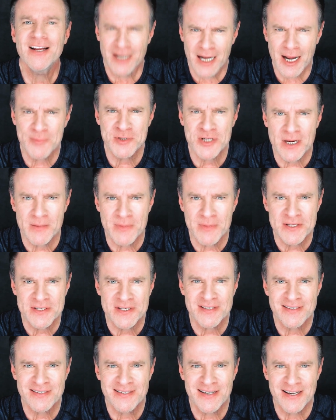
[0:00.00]
I'm John
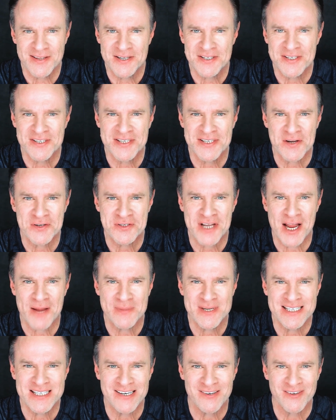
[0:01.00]
Benson, and this is Sales Copy
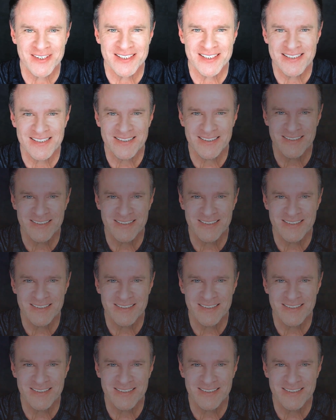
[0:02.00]
Secrets.